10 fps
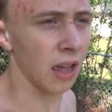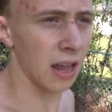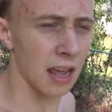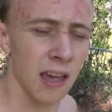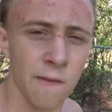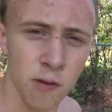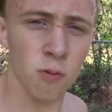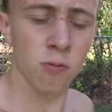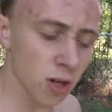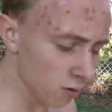And if
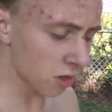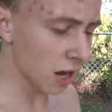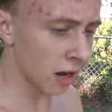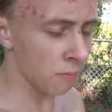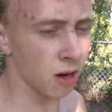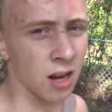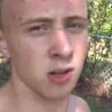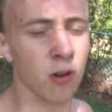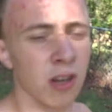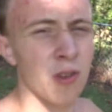you do think I'm going to
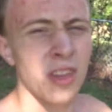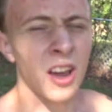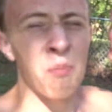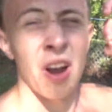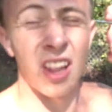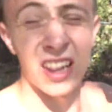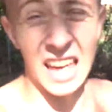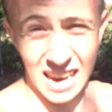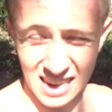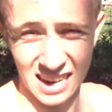do it, do you think I'm going to
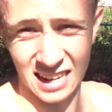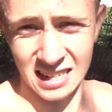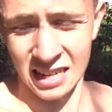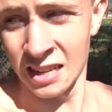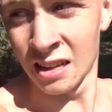land it?